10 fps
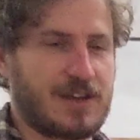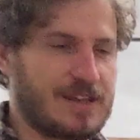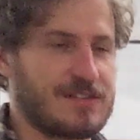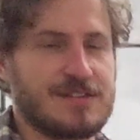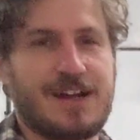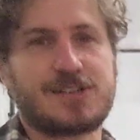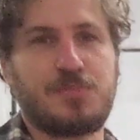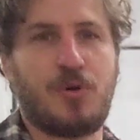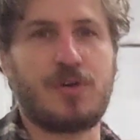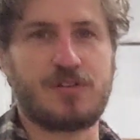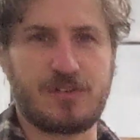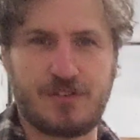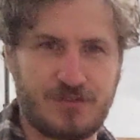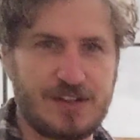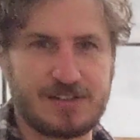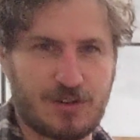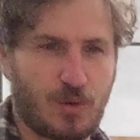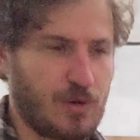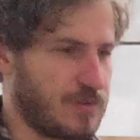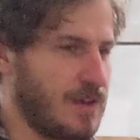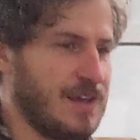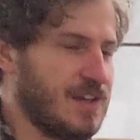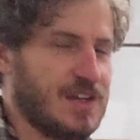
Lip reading: I guess the dashboard is of decent quality,